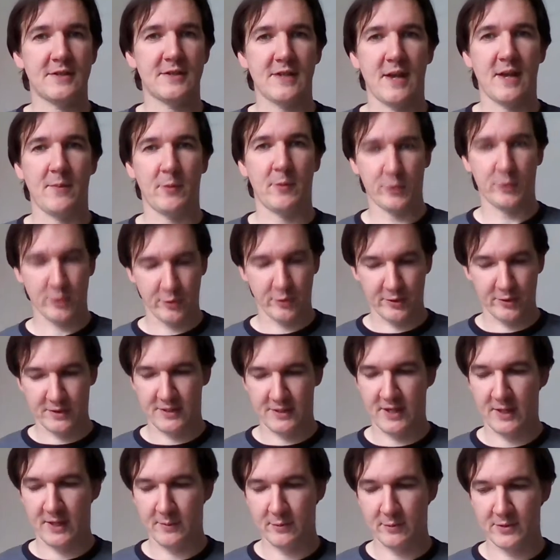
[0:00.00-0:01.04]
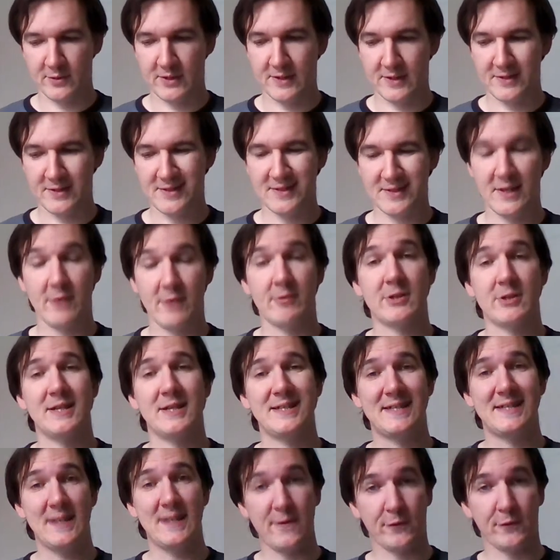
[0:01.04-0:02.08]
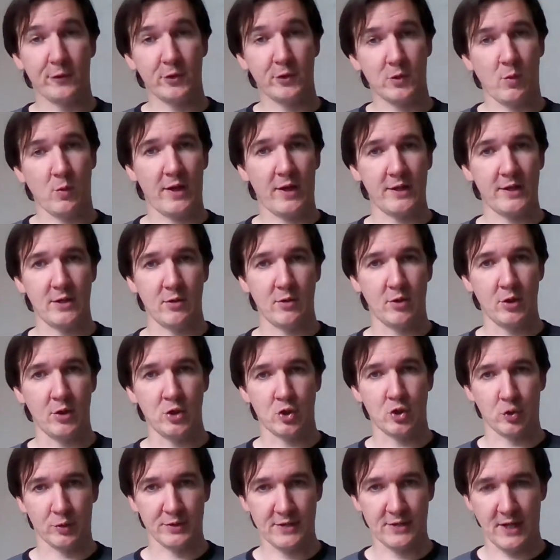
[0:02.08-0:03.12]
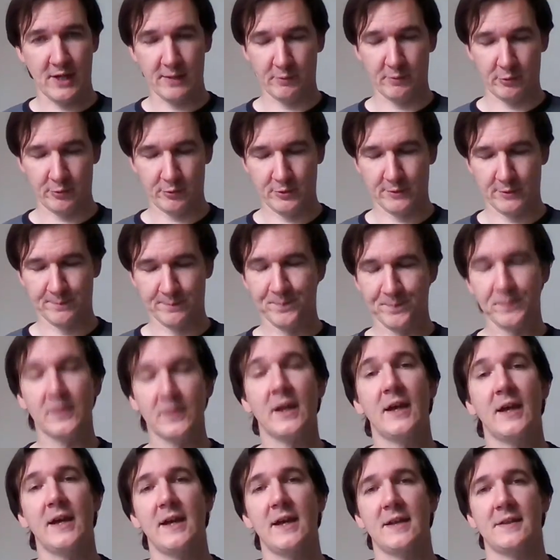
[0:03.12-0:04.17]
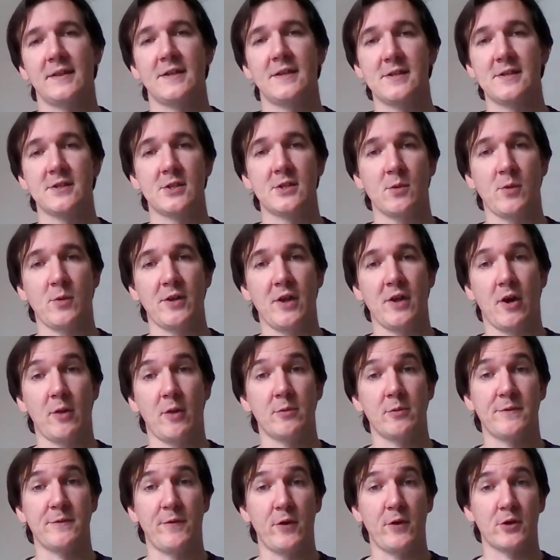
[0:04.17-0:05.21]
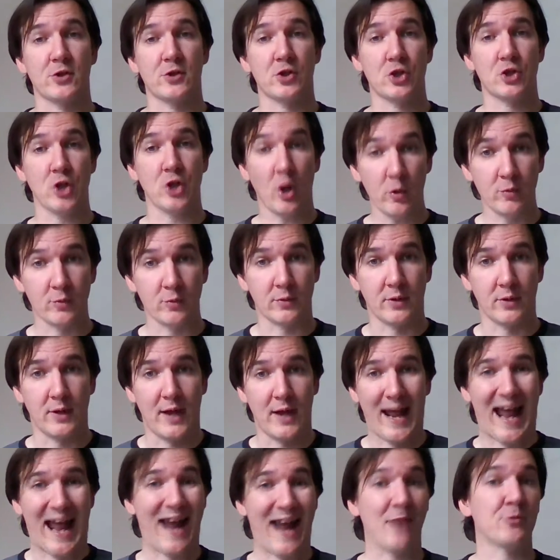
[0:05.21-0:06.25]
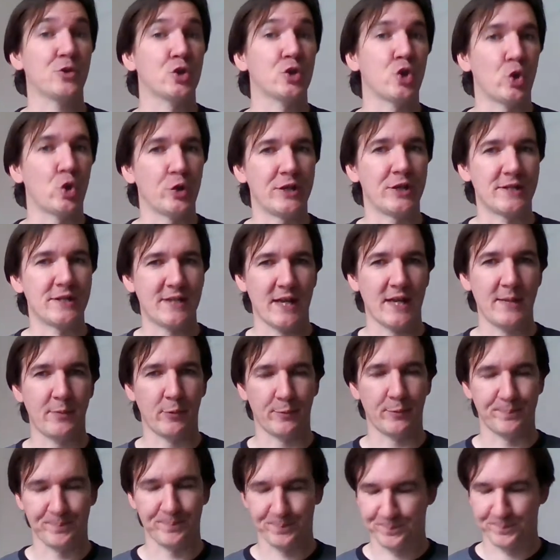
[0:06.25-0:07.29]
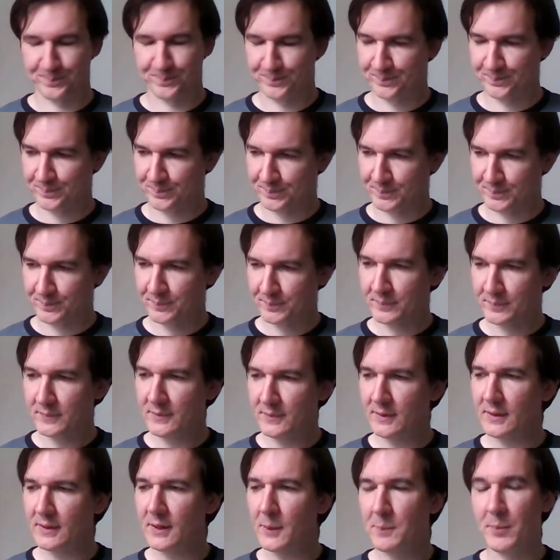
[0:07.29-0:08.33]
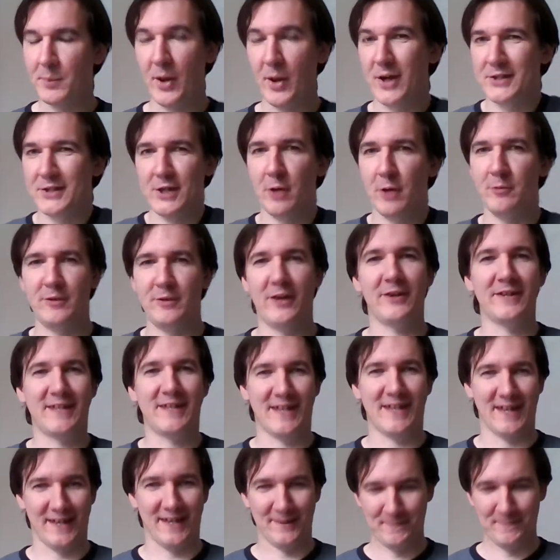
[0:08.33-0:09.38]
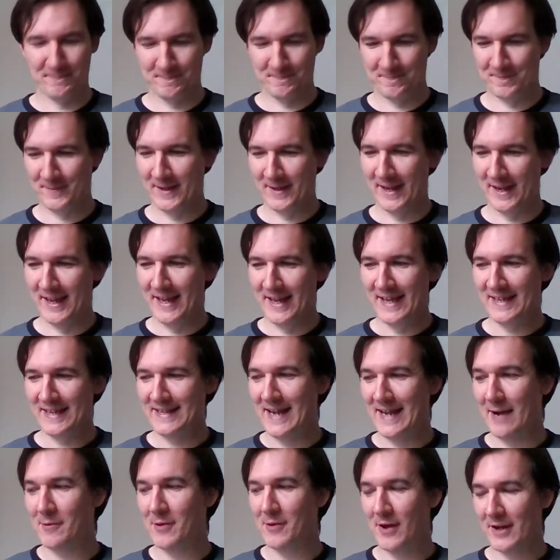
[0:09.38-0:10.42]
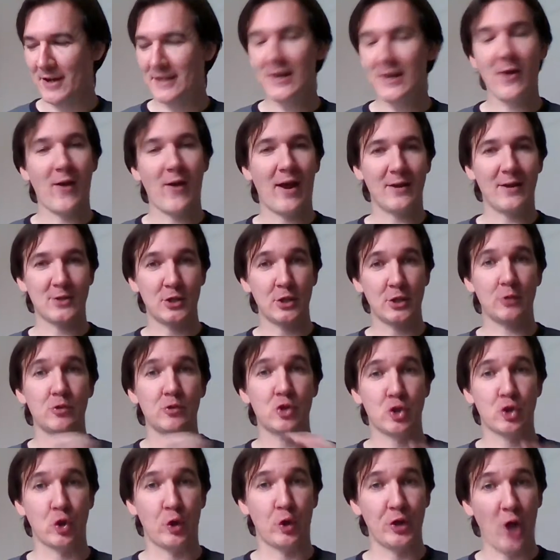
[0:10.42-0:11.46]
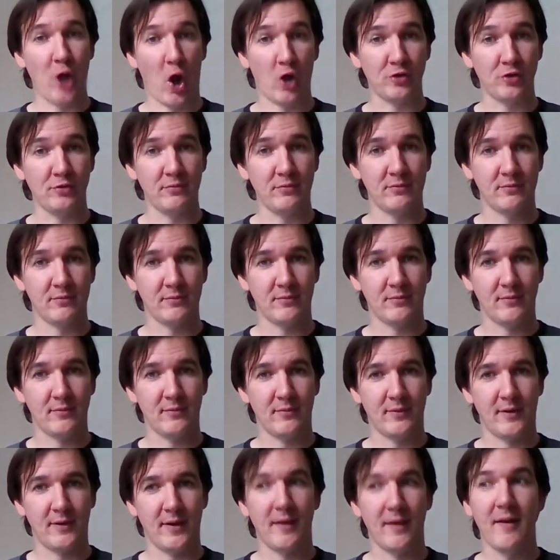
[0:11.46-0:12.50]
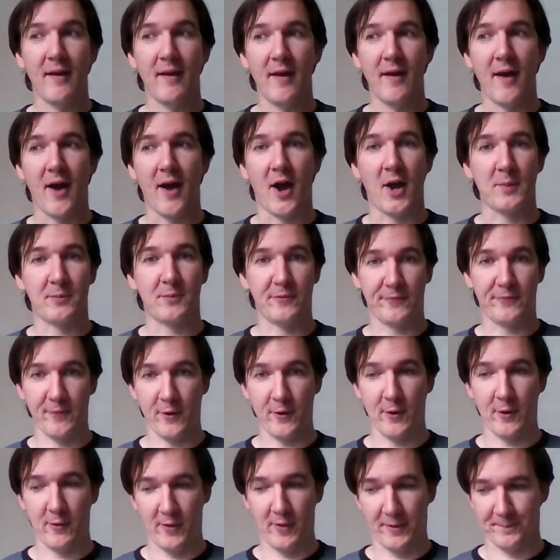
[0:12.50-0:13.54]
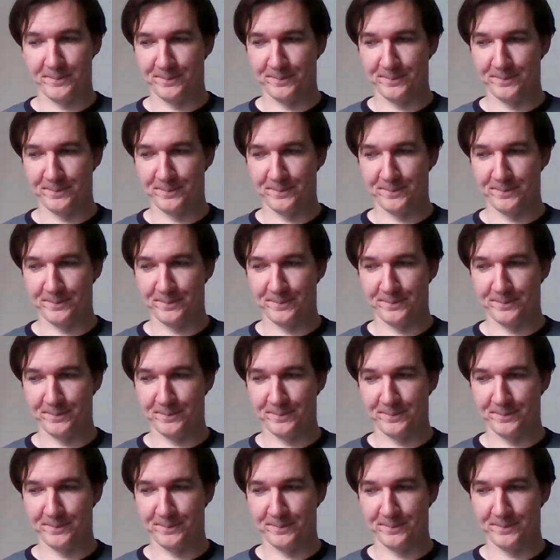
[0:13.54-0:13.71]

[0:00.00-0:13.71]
say about joining tables is there is a different way you can join tables. This is the way that I was first shown how to join a table, but I don't like it. Now that I know how to use join on, I prefer it.